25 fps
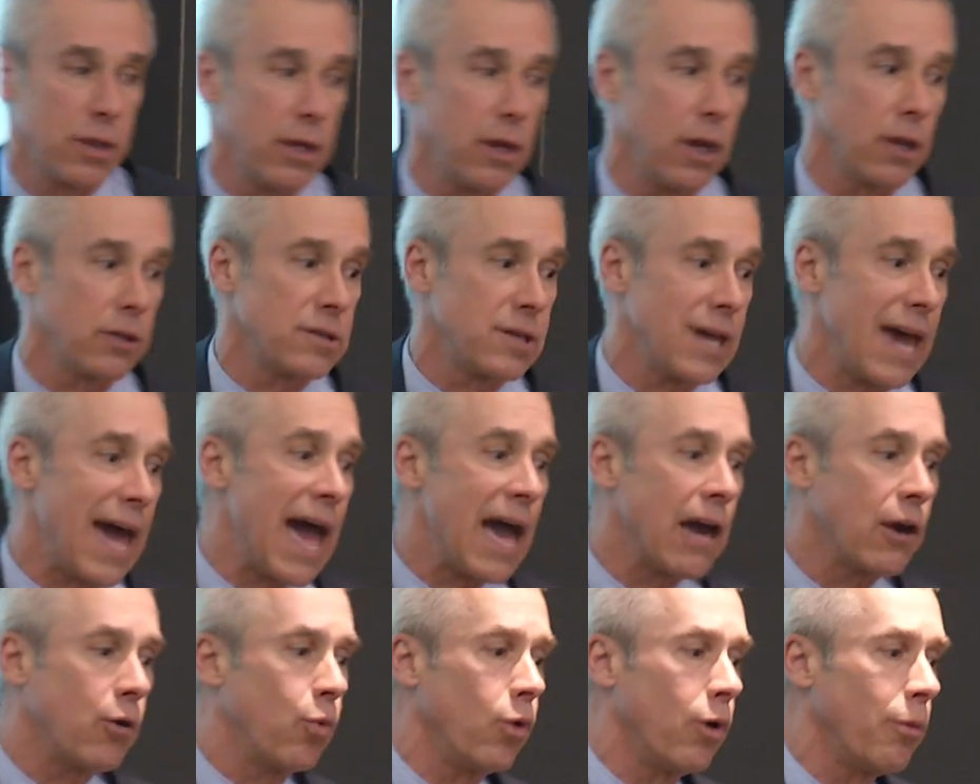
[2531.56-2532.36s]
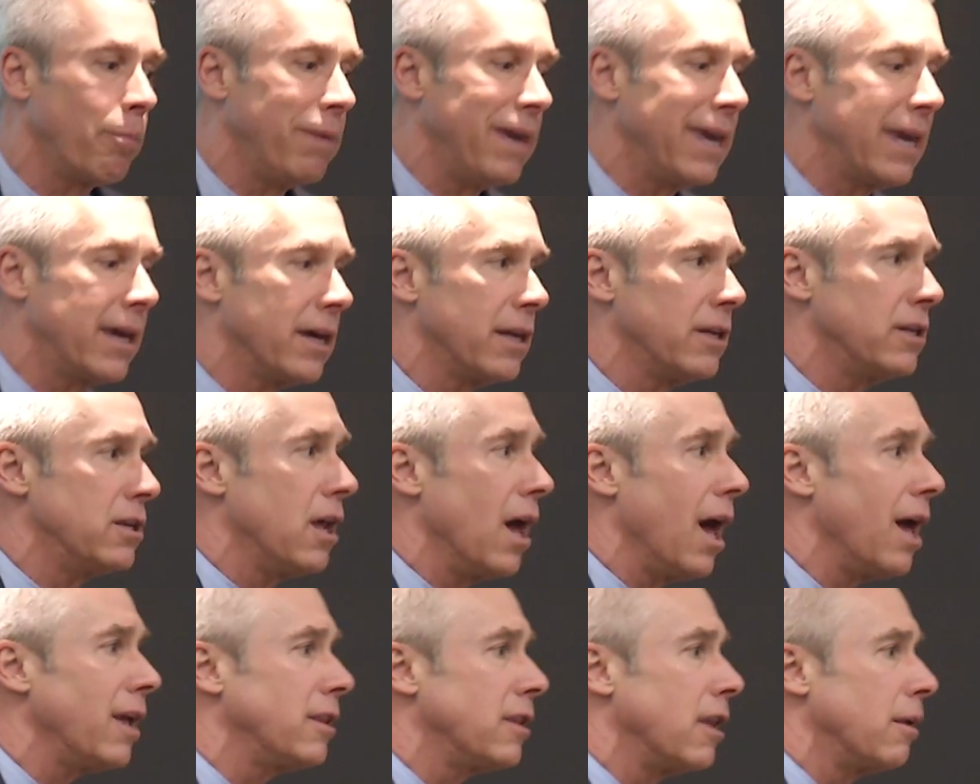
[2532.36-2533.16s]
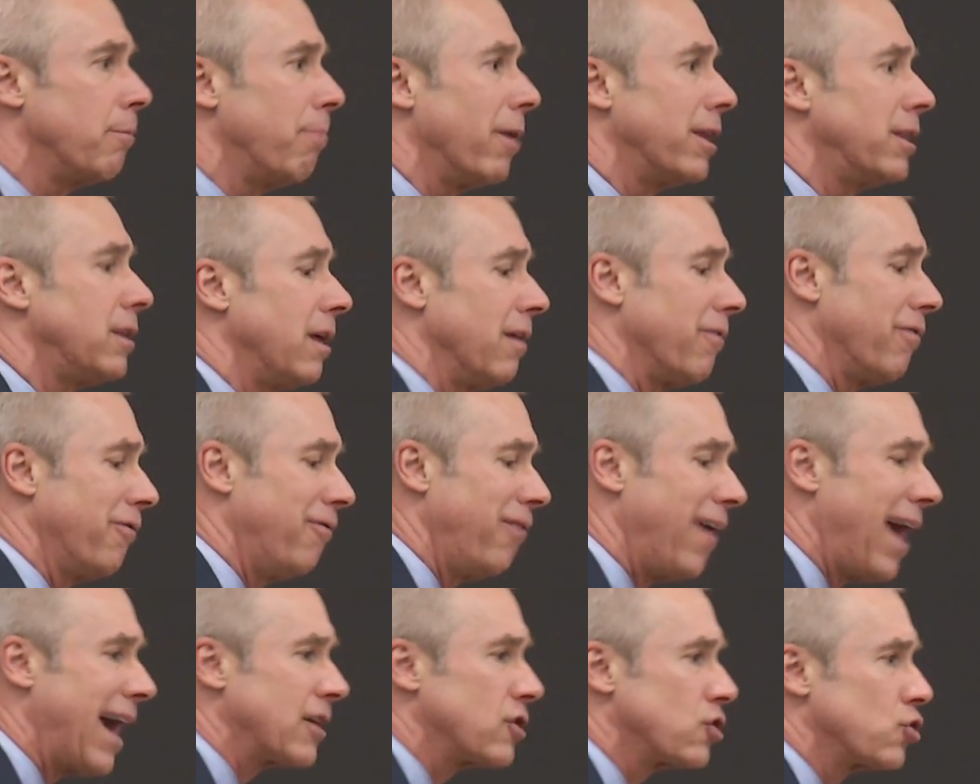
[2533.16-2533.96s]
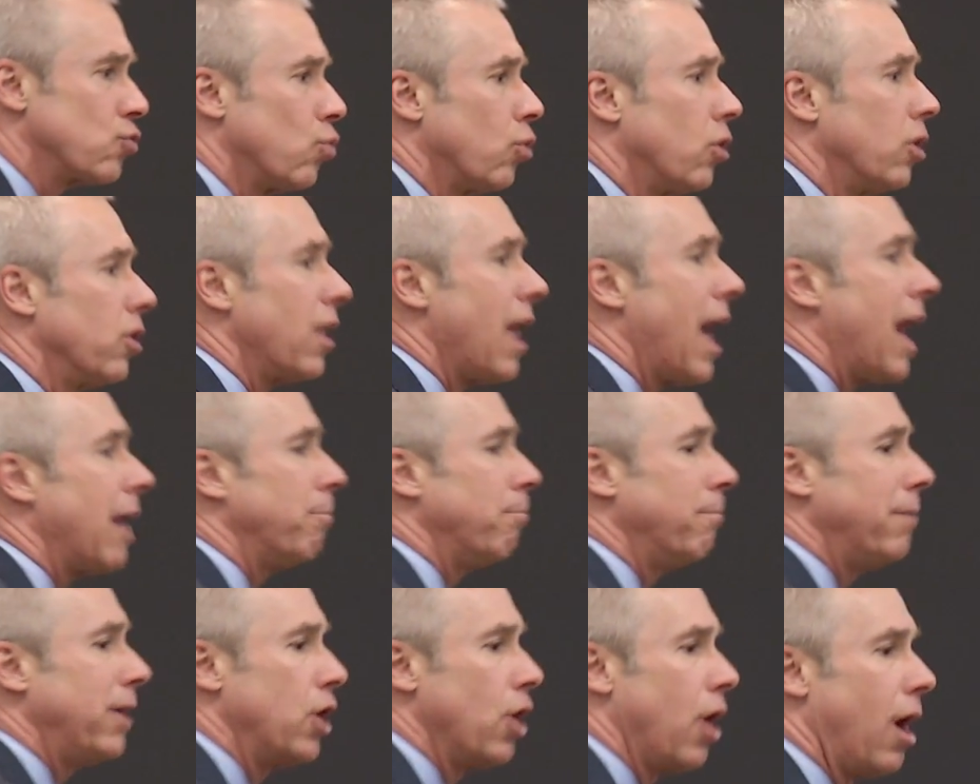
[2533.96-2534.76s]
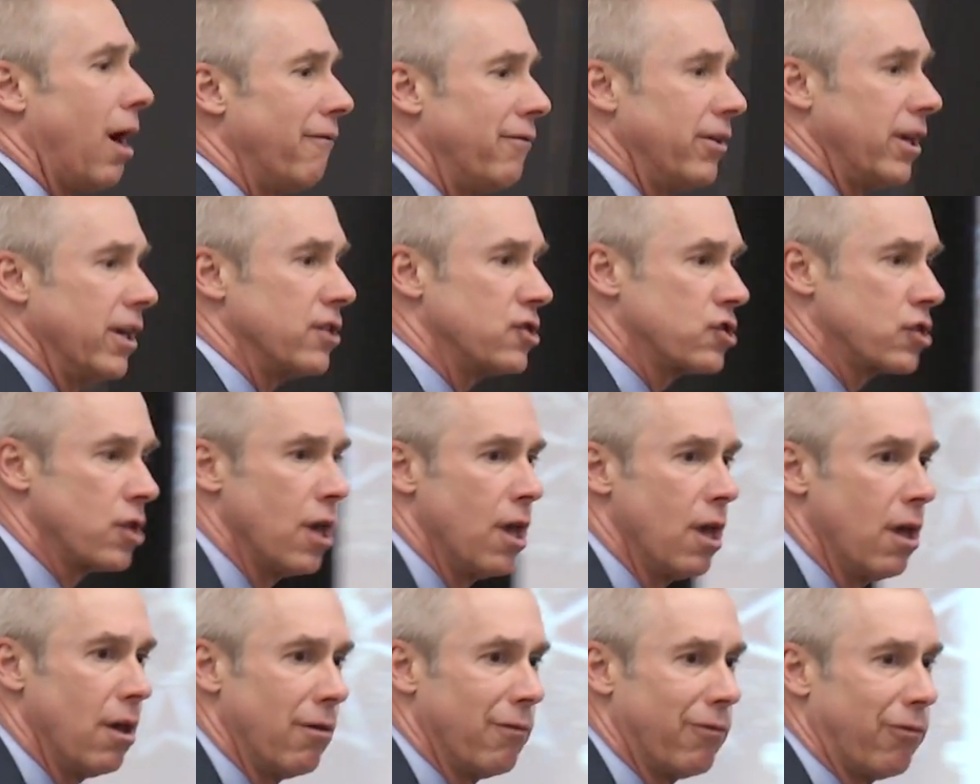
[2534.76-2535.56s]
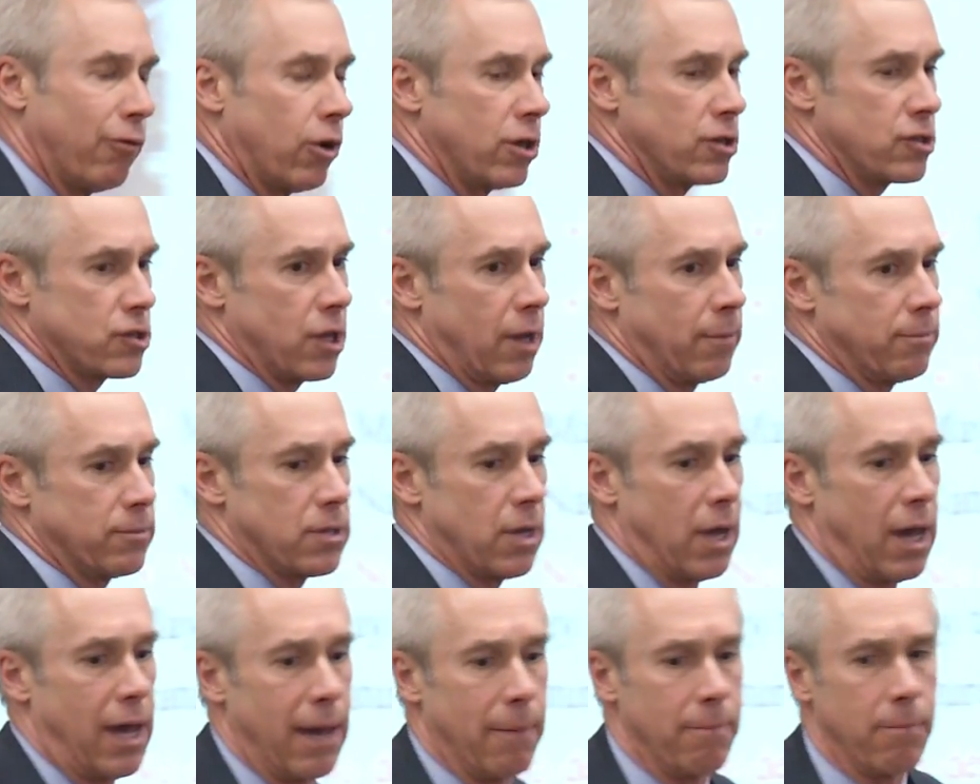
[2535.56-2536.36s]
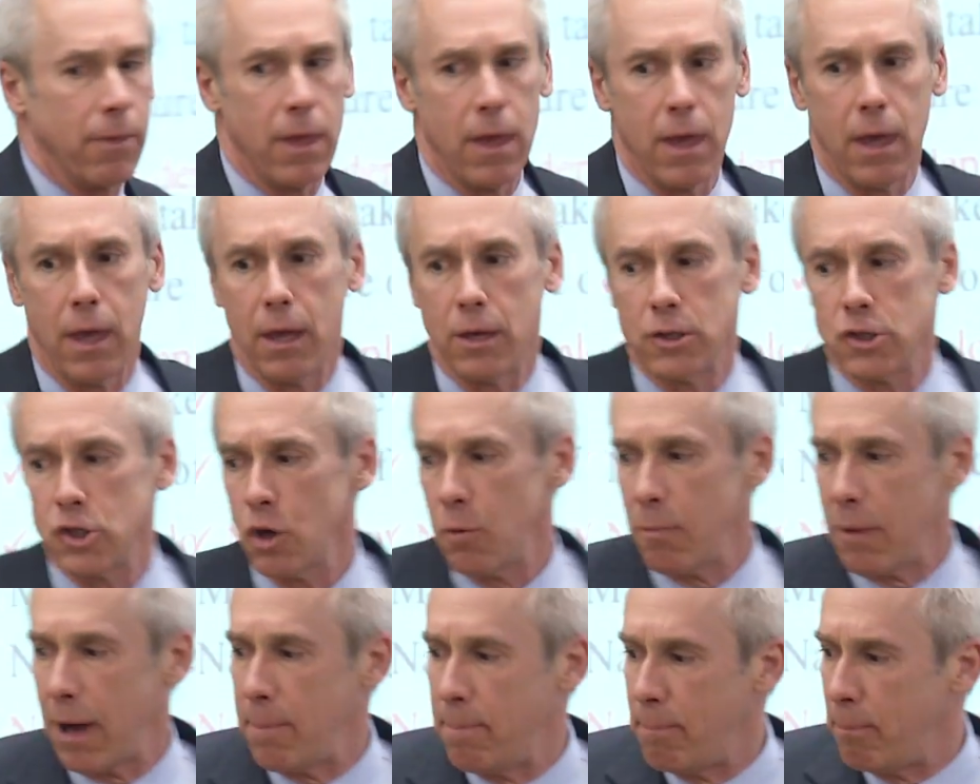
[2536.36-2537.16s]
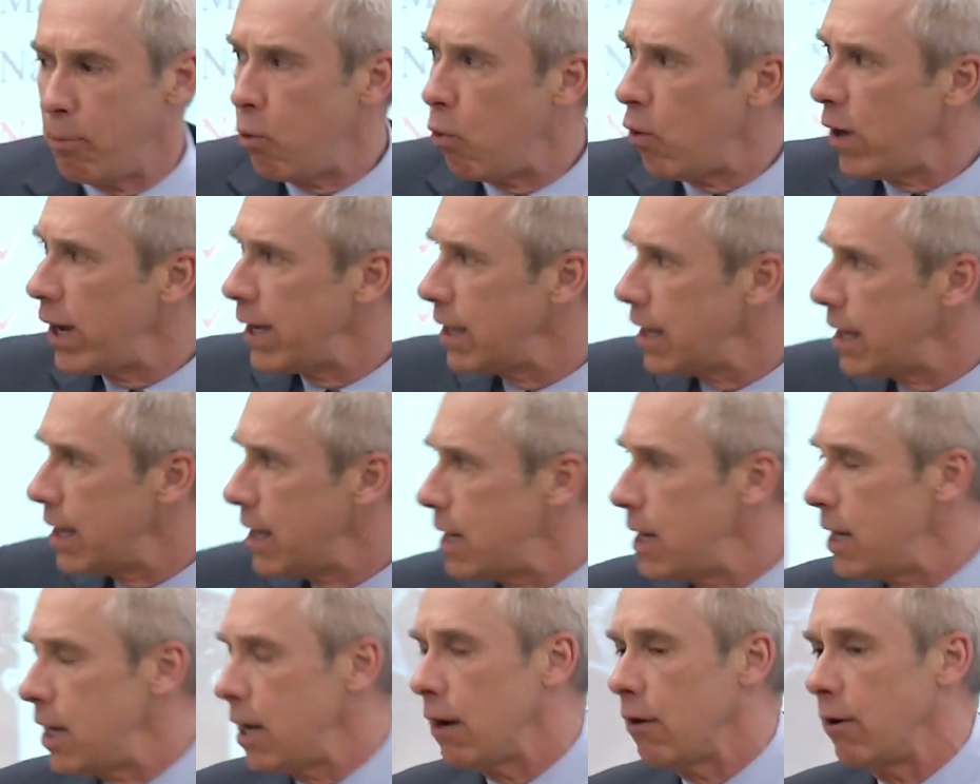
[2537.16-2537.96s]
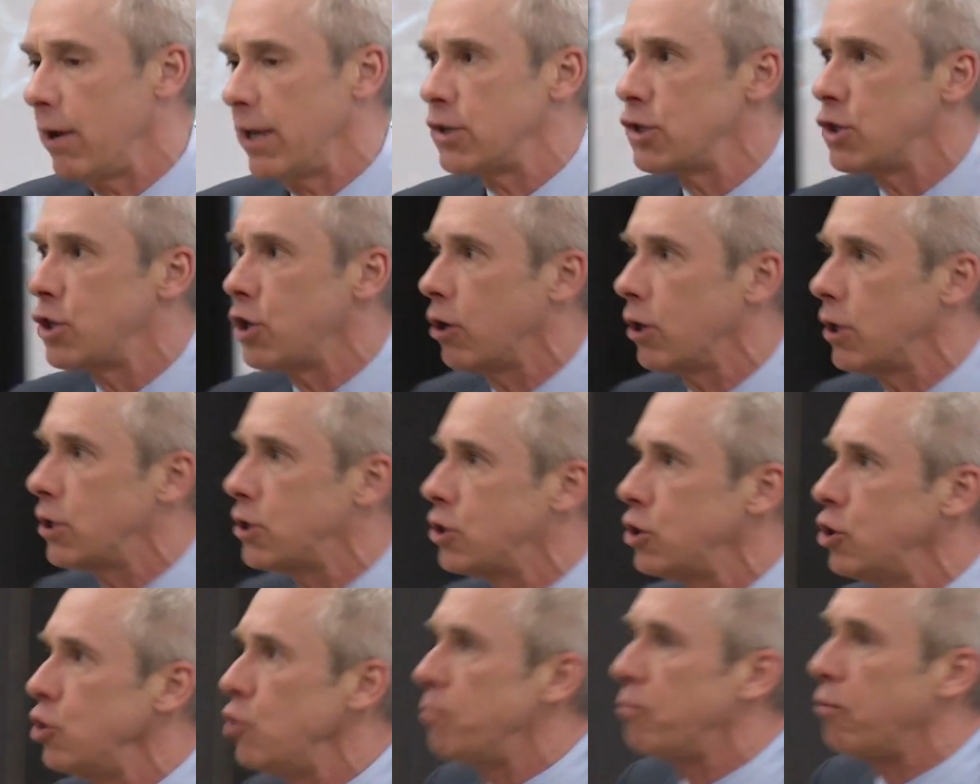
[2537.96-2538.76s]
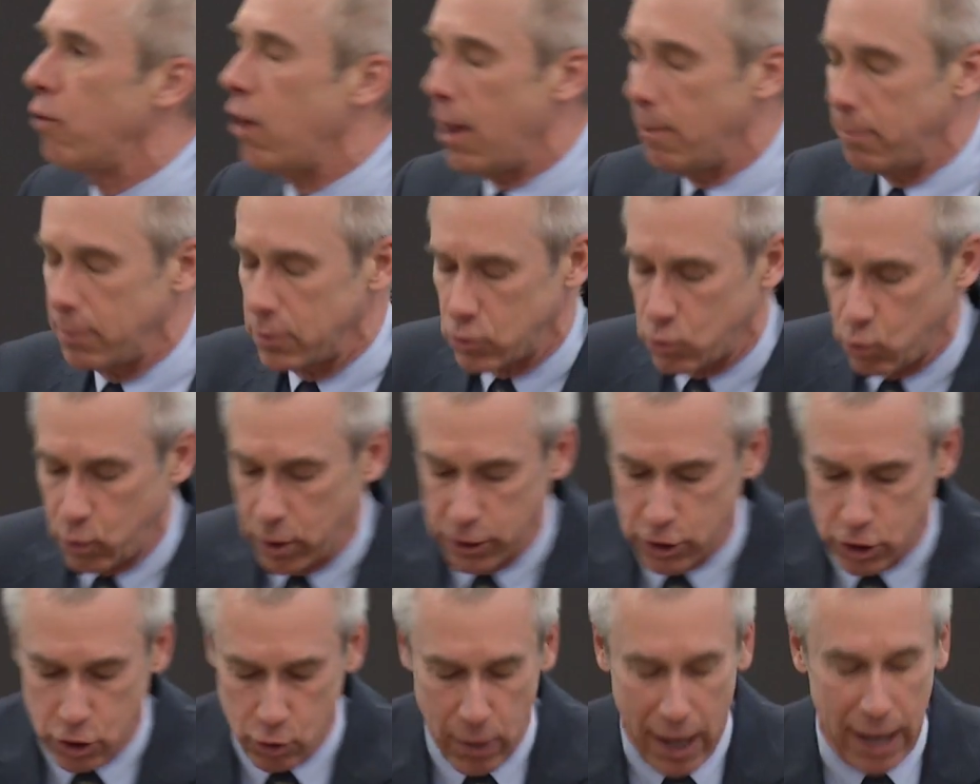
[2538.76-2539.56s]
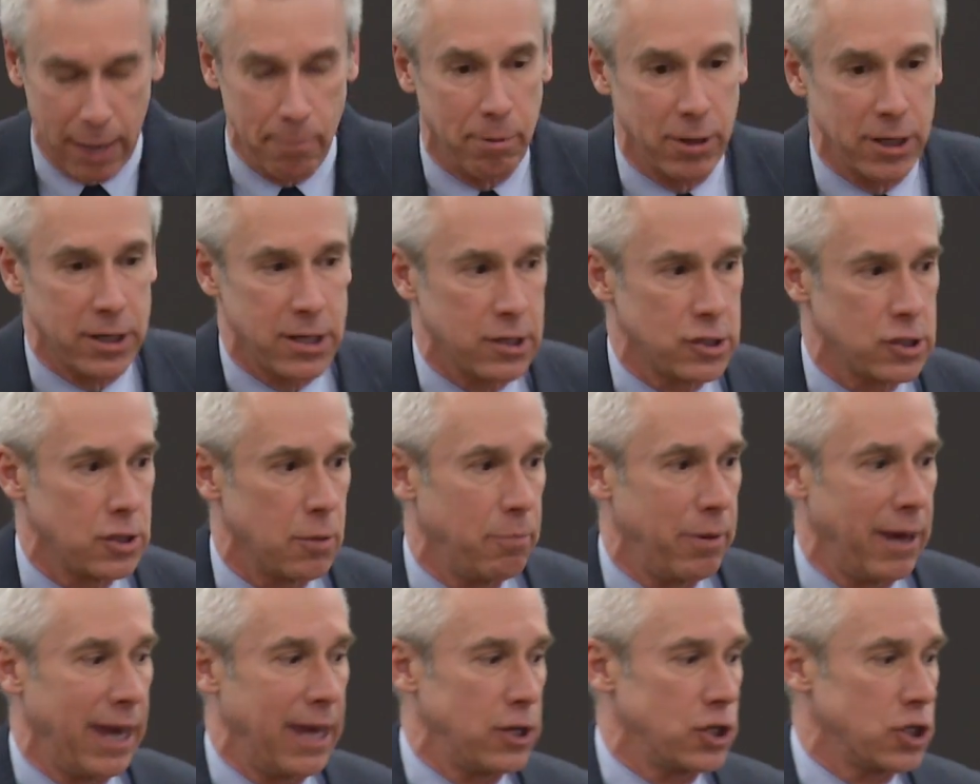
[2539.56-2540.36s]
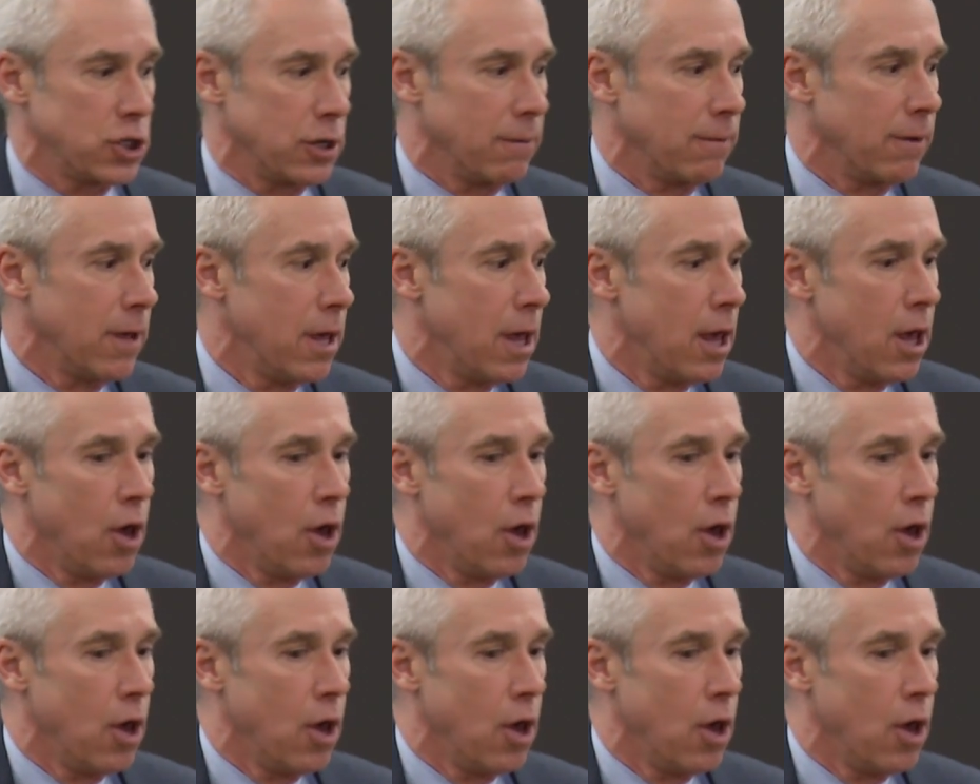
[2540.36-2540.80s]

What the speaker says: the attack will be conducted, but the effects will not be obvious for some time. So my point here is there are 2 problems with direct participation.